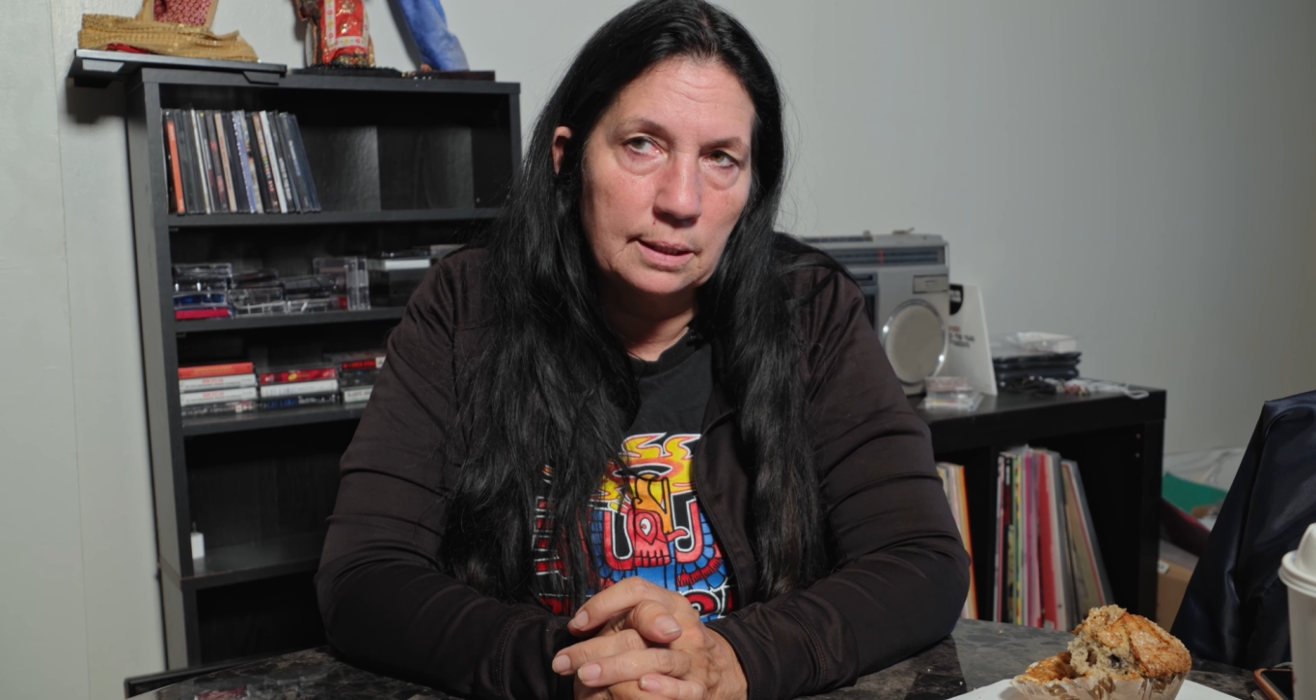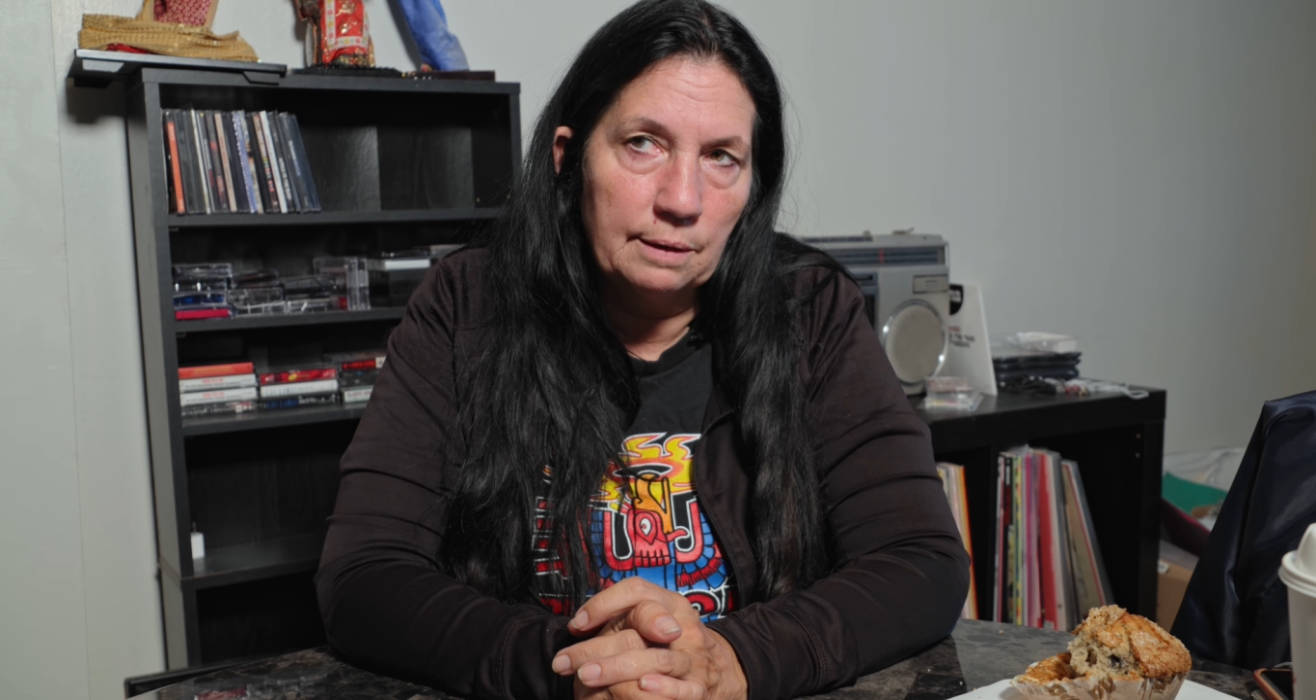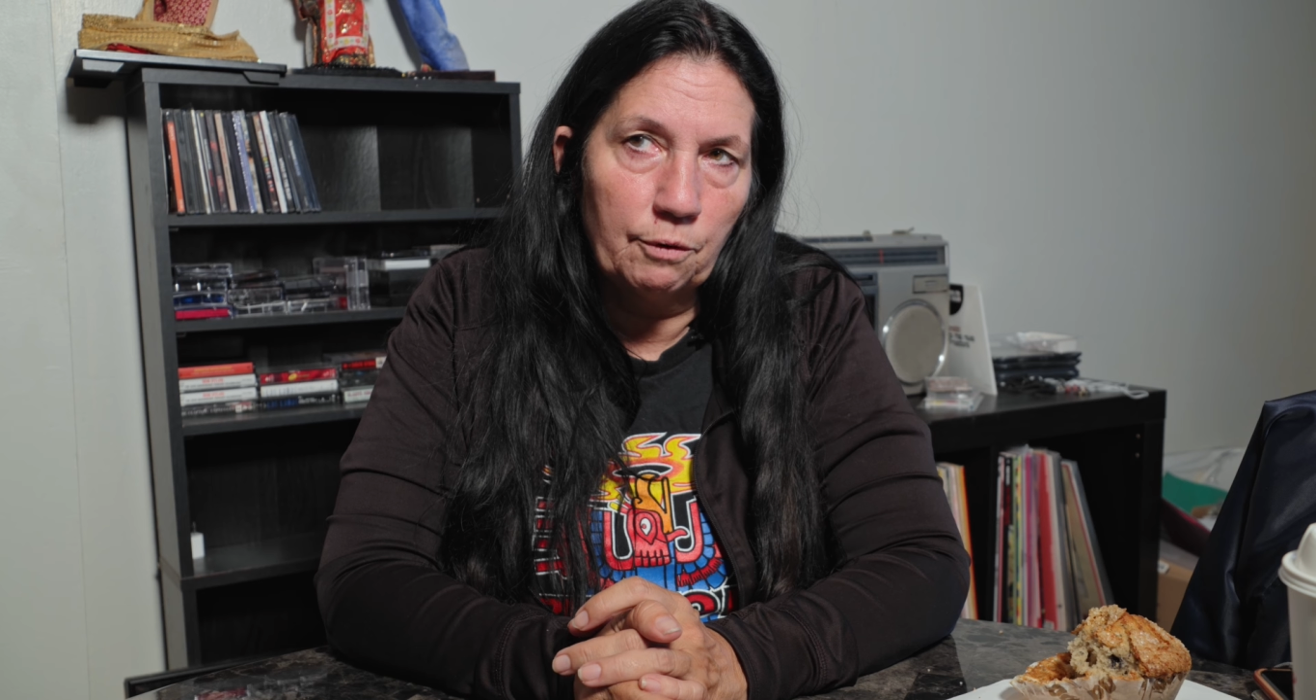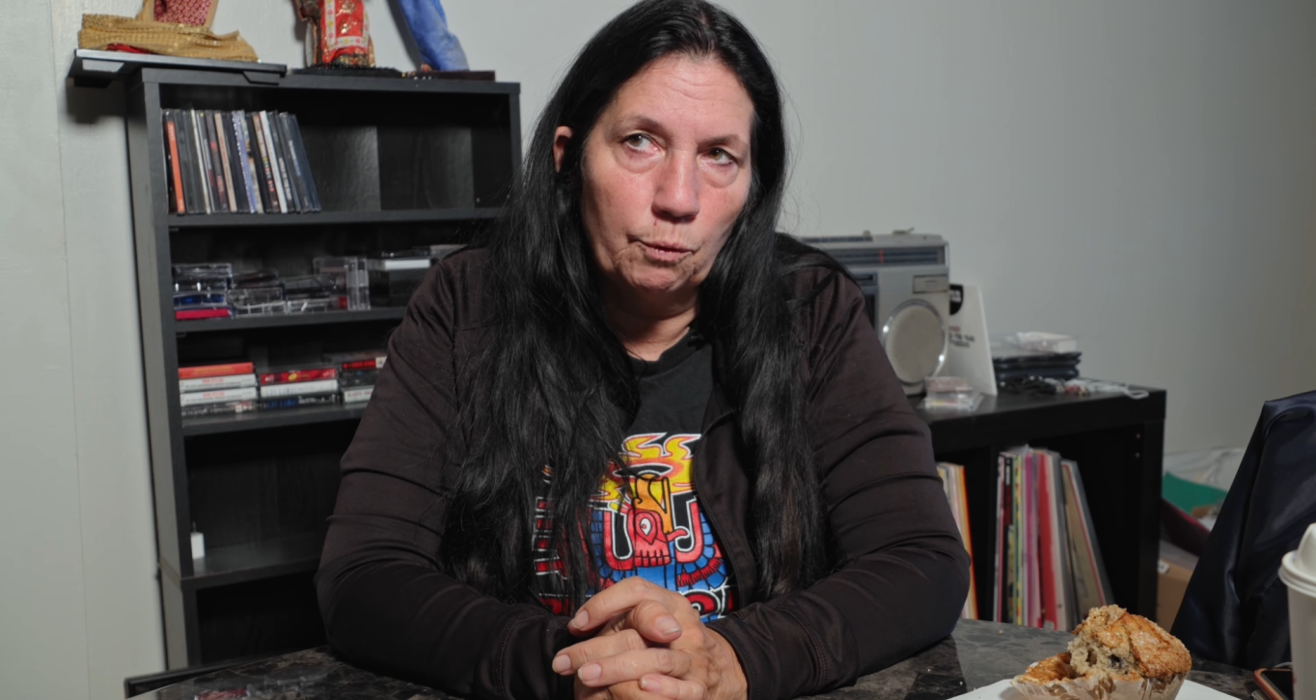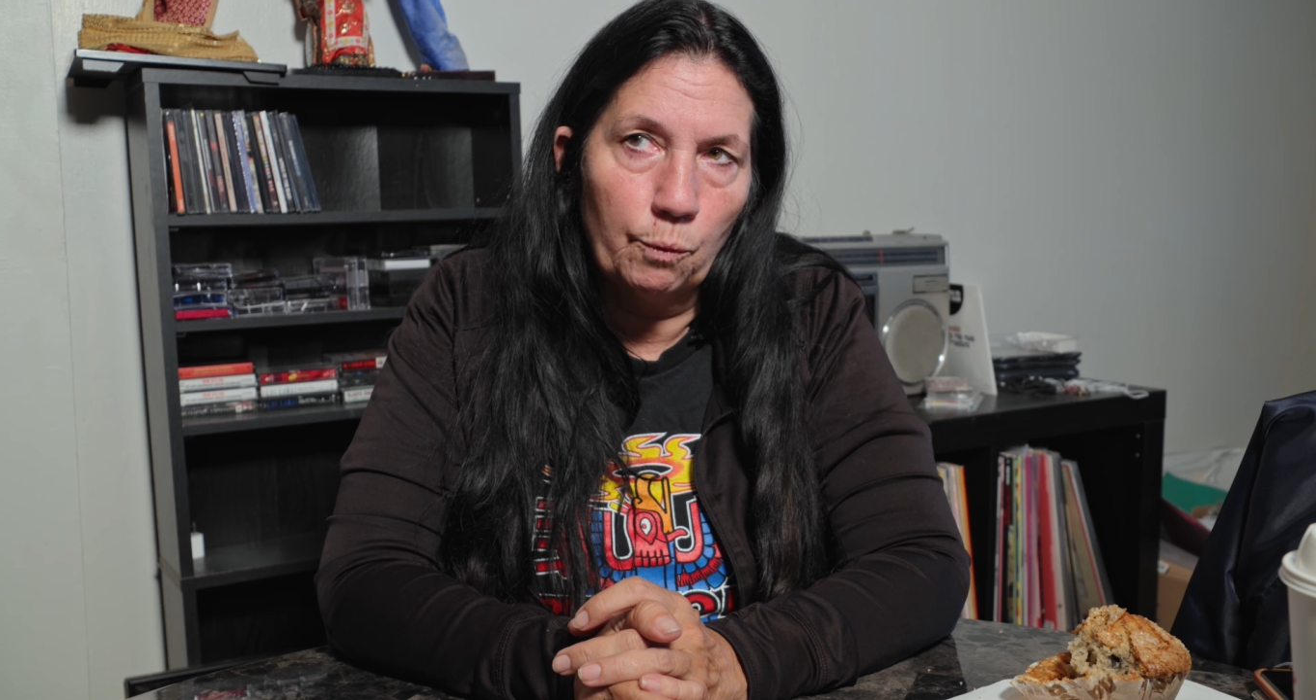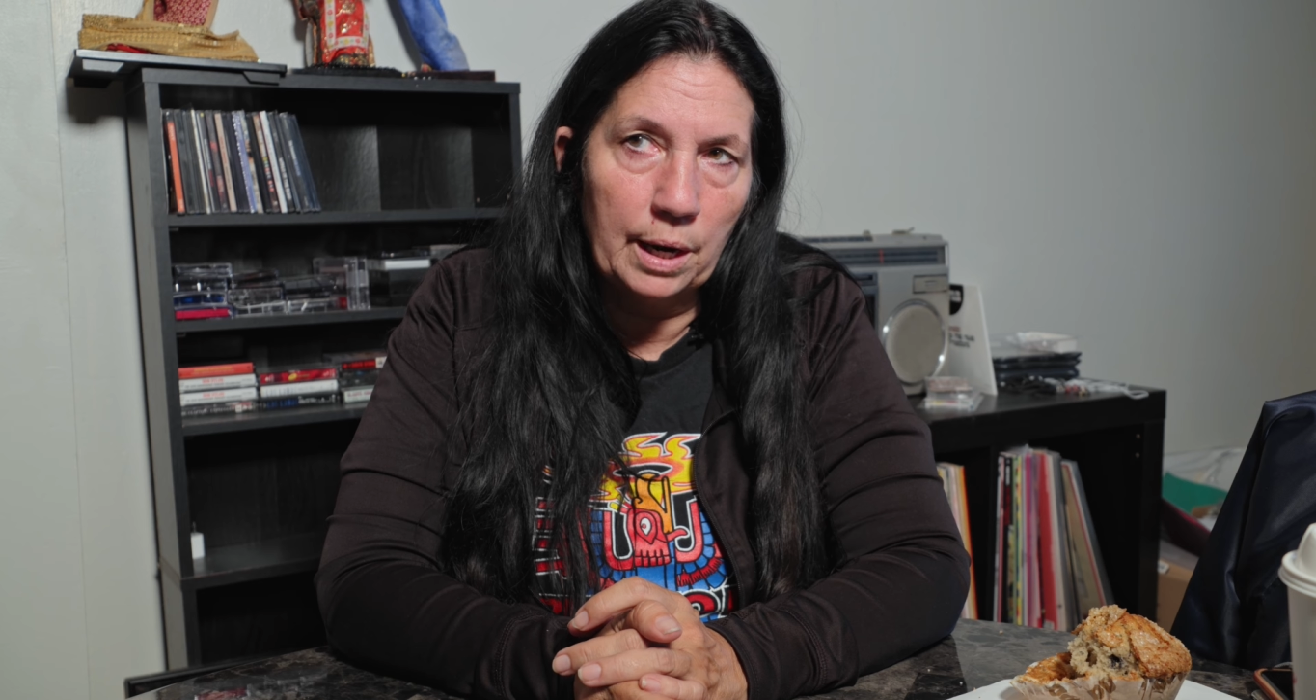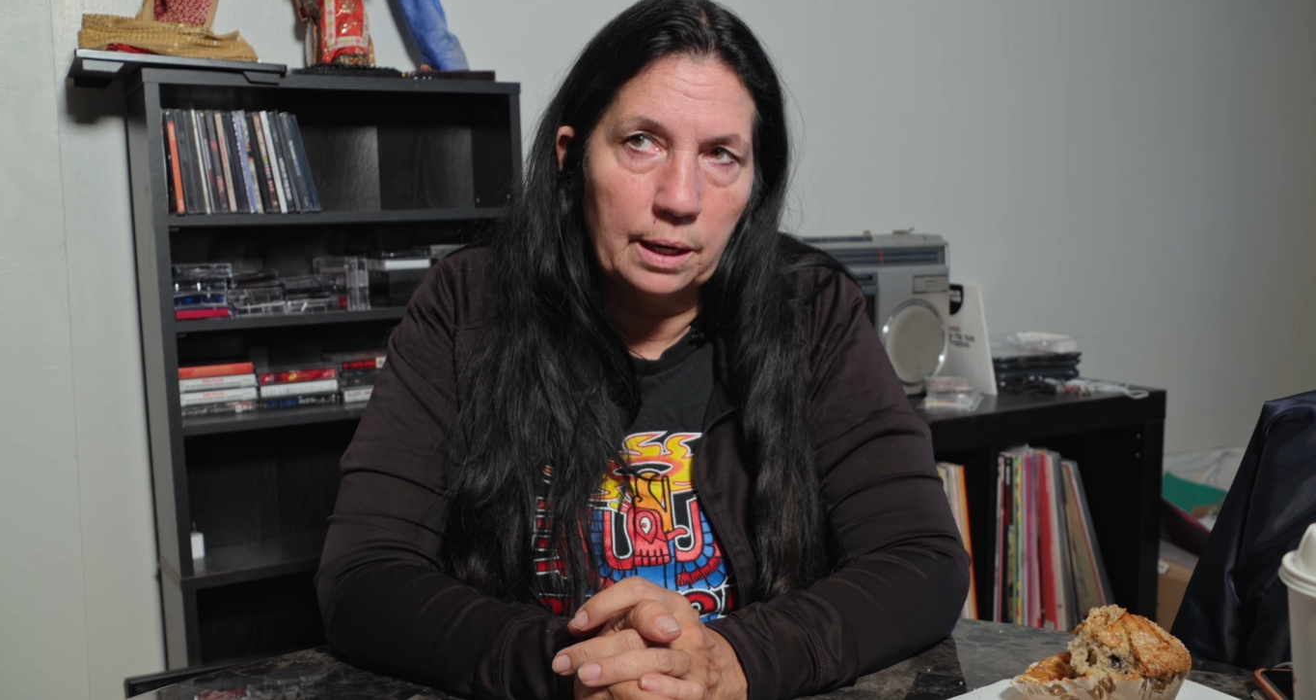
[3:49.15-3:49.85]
different way